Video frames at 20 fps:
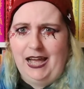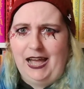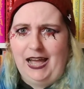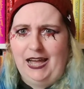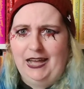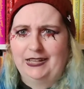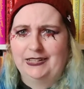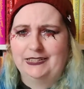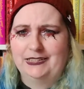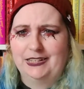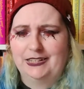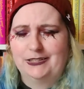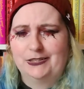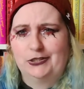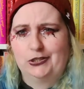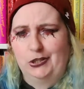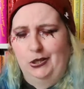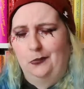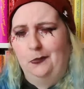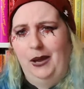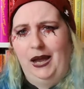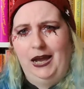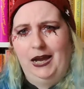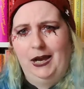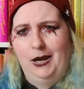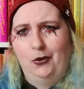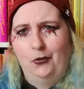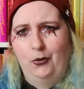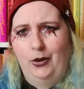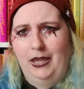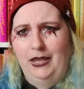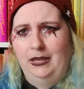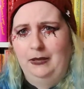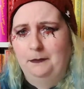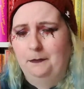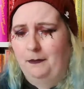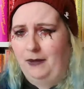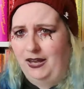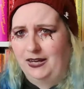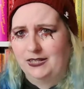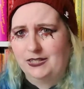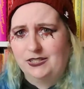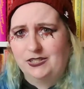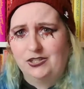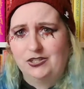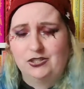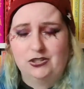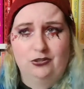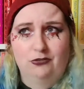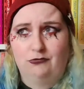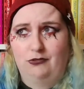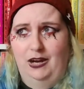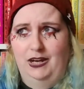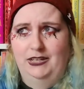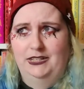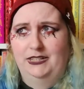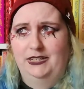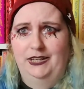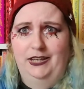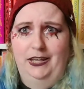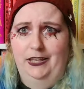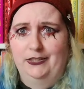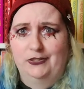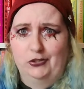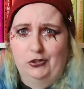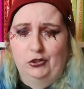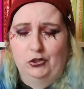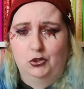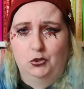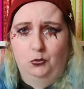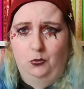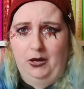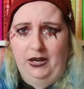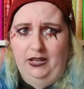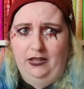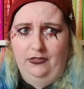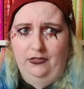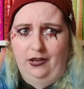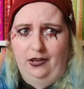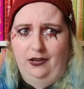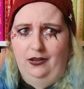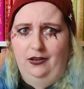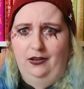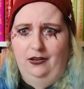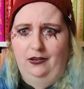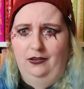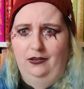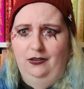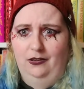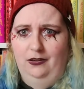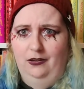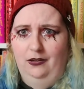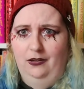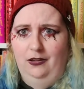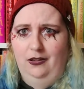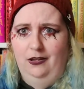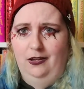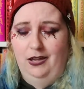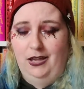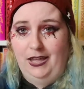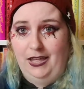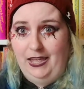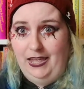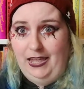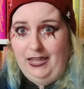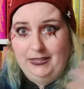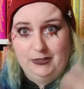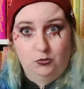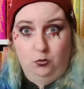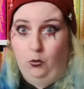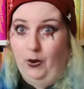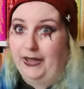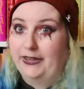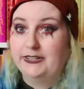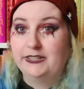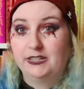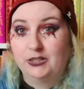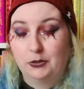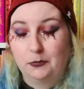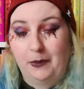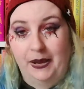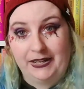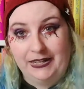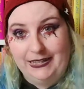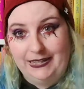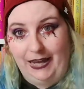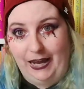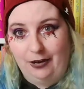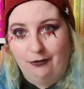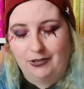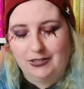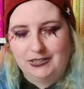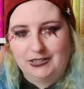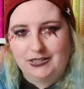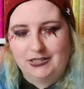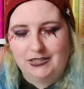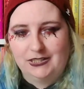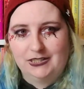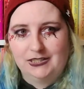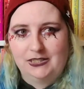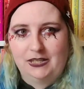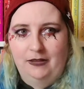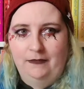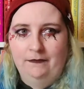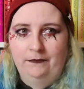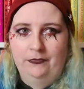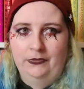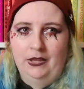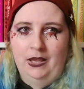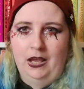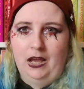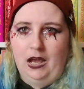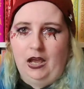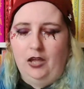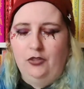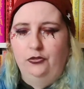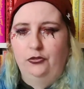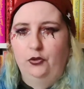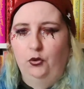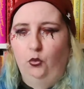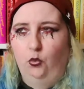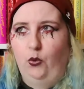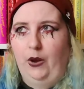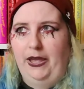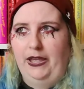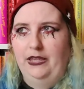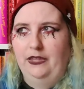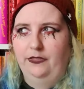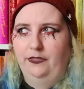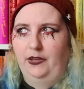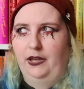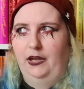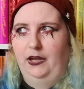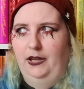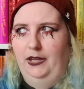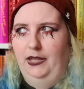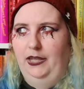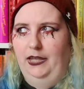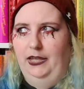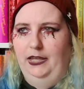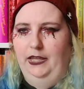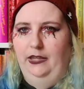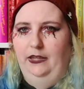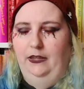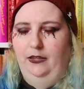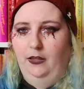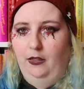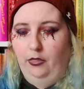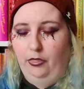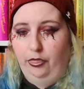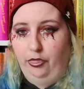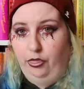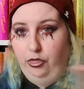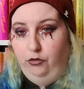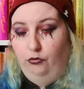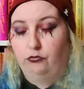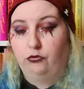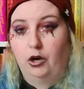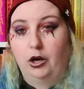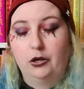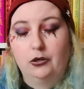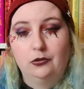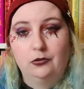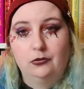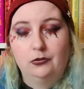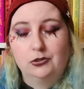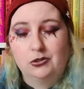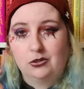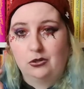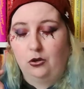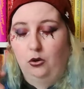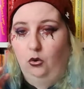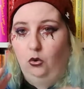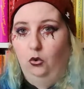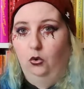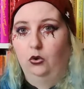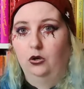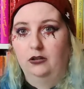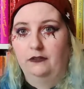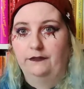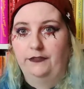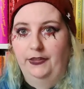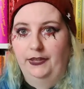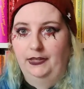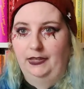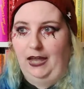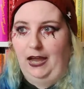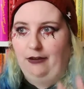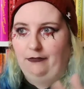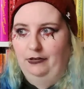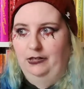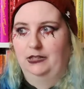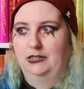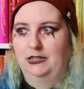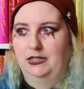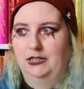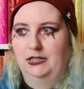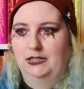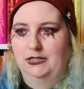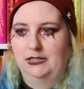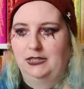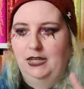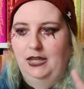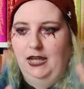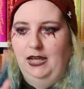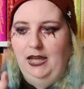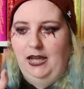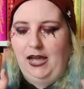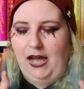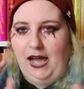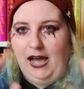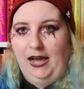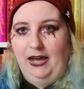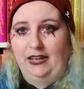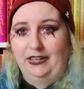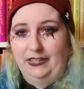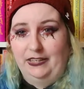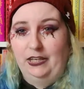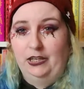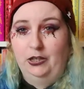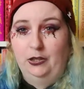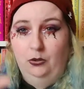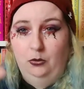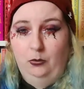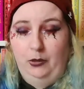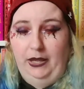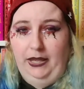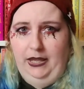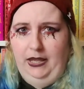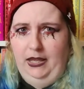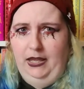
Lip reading: And somehow it manages to write it in such a way that it's way too many characters. And the way that it throws all of the characters at you,